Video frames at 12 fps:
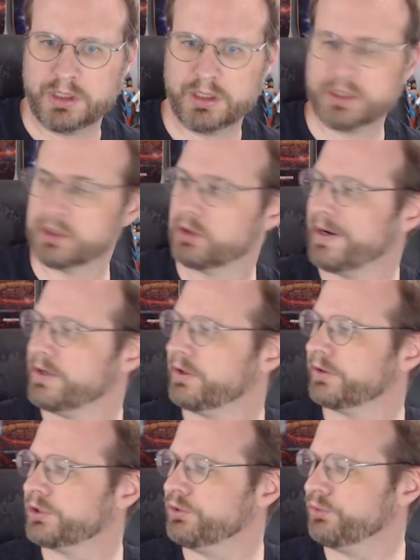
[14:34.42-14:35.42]
Grendel
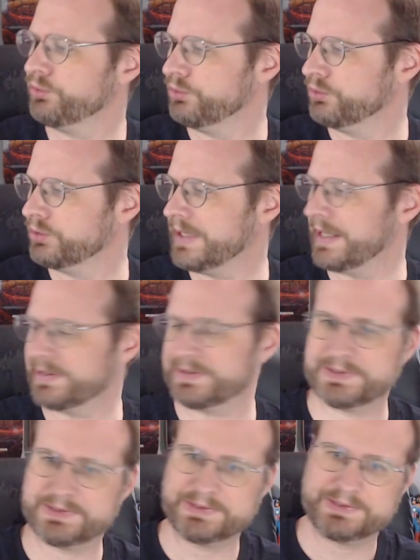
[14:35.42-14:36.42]
2,
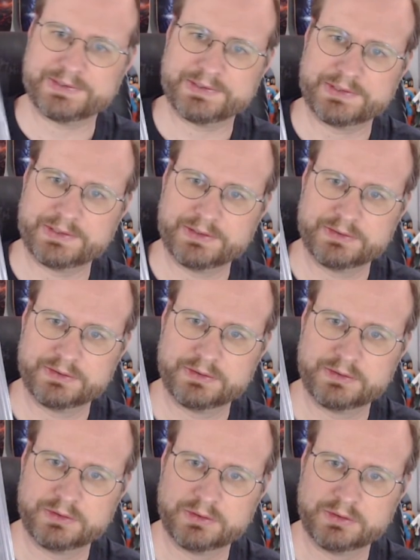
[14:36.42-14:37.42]
yes.
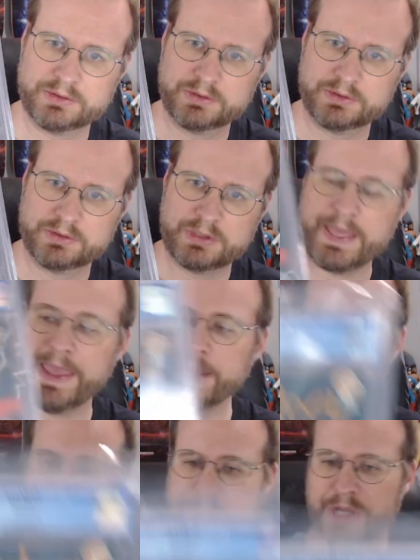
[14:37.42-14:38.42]

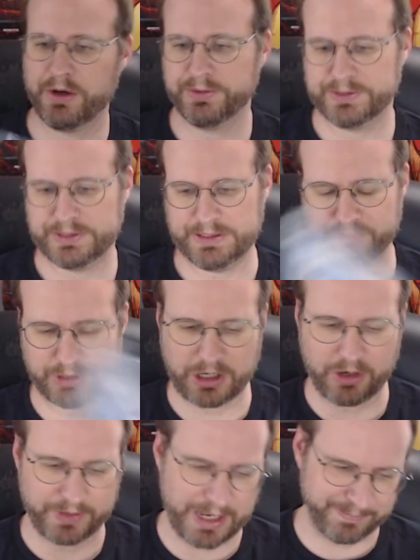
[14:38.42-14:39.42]
8.0, see, we're
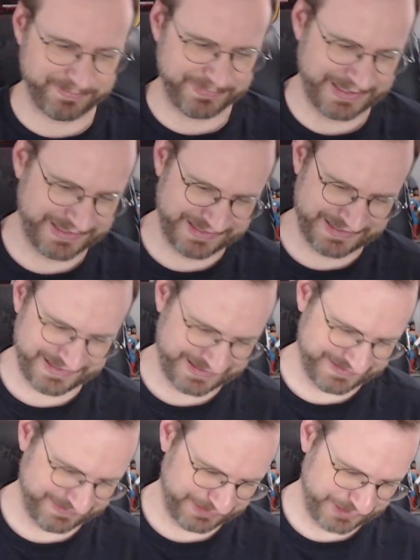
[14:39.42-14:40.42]
going up.
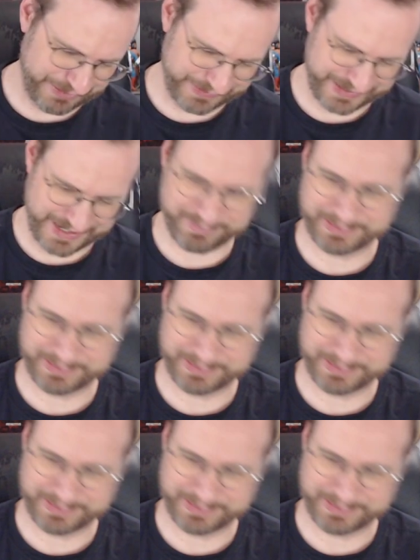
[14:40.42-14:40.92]
We're going up.